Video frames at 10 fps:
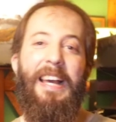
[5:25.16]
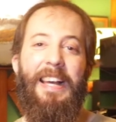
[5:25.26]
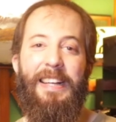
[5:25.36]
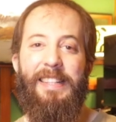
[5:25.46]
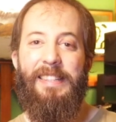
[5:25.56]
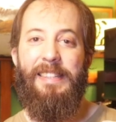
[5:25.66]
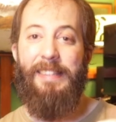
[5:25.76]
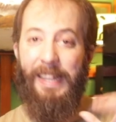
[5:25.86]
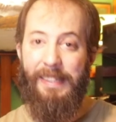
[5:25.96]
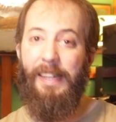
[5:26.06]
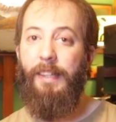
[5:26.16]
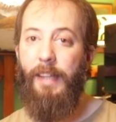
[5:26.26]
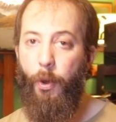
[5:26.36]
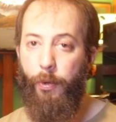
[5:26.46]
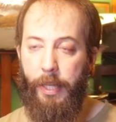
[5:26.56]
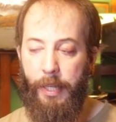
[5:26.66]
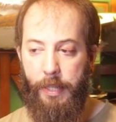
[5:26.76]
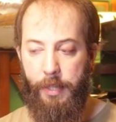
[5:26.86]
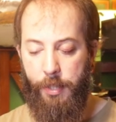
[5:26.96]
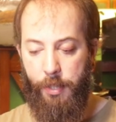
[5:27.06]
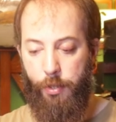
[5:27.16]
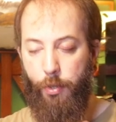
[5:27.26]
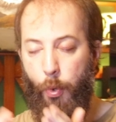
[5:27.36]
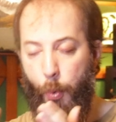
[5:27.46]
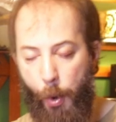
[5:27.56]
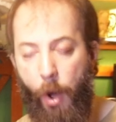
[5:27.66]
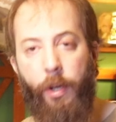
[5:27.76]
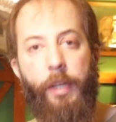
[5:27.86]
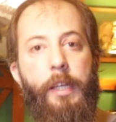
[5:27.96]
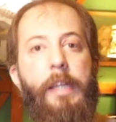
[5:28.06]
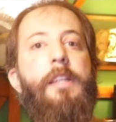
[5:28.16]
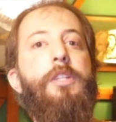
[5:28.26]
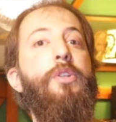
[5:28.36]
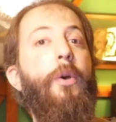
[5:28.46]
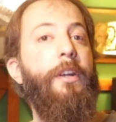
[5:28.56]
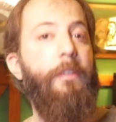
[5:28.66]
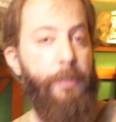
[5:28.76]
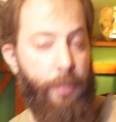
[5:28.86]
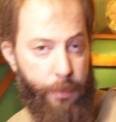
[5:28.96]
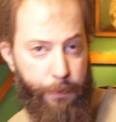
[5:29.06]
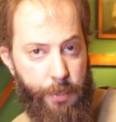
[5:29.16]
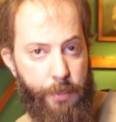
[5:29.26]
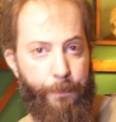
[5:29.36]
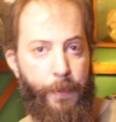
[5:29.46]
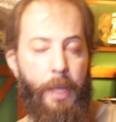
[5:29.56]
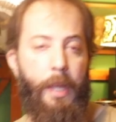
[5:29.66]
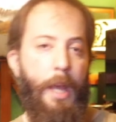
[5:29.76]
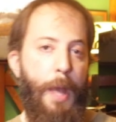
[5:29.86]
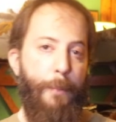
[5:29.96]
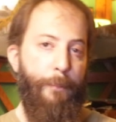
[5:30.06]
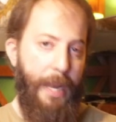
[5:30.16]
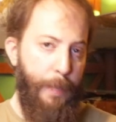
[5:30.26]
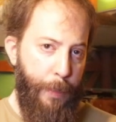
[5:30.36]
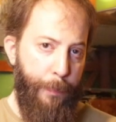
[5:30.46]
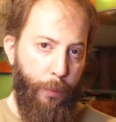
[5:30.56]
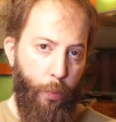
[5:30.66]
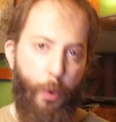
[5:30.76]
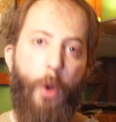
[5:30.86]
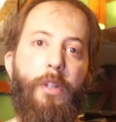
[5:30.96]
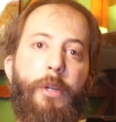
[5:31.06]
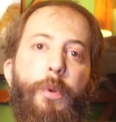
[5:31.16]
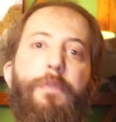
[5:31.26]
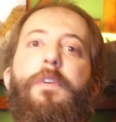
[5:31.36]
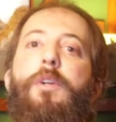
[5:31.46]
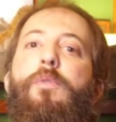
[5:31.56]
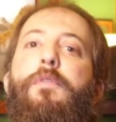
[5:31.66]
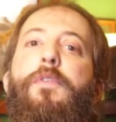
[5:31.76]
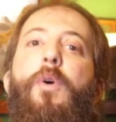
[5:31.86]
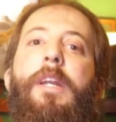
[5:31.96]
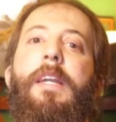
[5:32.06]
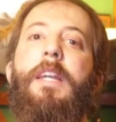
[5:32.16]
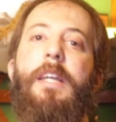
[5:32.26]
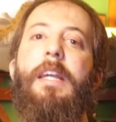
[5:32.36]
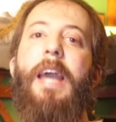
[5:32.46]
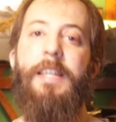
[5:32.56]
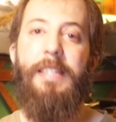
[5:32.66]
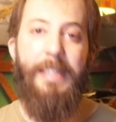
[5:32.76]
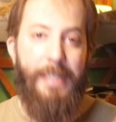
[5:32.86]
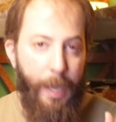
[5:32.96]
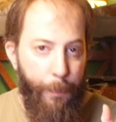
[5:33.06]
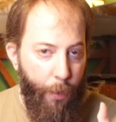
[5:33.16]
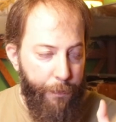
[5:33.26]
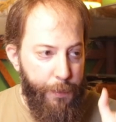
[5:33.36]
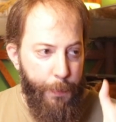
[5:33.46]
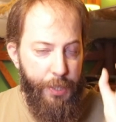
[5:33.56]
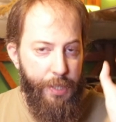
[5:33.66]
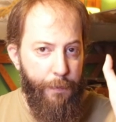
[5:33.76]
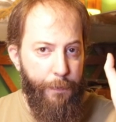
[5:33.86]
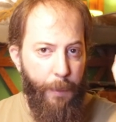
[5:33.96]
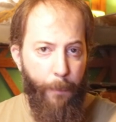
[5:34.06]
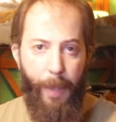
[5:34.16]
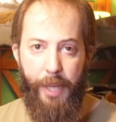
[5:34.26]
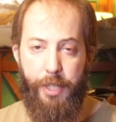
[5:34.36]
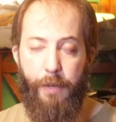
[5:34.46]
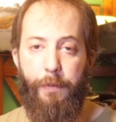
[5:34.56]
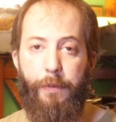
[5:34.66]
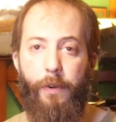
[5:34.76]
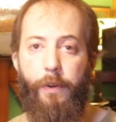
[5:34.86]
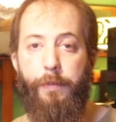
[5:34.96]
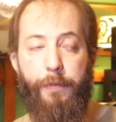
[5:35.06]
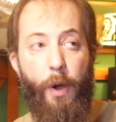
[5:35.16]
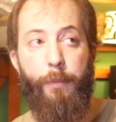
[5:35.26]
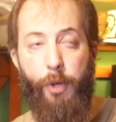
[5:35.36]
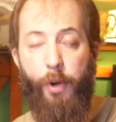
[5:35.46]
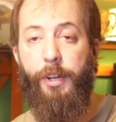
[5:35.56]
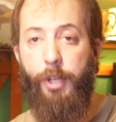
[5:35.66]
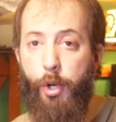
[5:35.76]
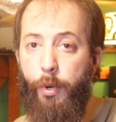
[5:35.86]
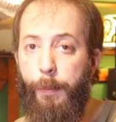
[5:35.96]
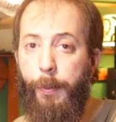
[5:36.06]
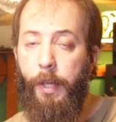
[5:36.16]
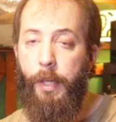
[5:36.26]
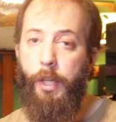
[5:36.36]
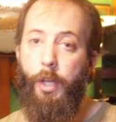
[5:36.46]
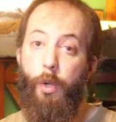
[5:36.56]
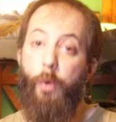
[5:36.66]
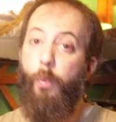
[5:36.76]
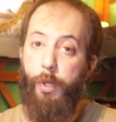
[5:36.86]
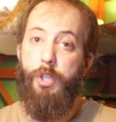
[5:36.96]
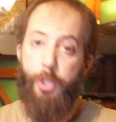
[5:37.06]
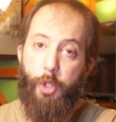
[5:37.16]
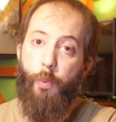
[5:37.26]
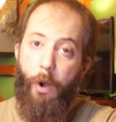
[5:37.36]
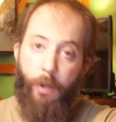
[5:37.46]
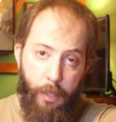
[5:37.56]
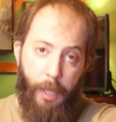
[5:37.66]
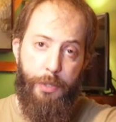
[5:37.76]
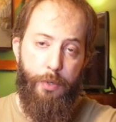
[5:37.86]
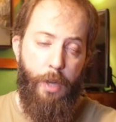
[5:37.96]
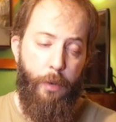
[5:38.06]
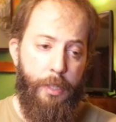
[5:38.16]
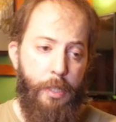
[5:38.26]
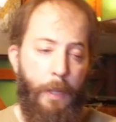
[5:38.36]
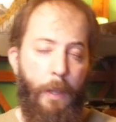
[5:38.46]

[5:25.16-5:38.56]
and that alone is wrong in historical terms. Many people wrongly refer to Fjolkyngi as a type of specific magic from Northern Europe, which is wrong, as you know it.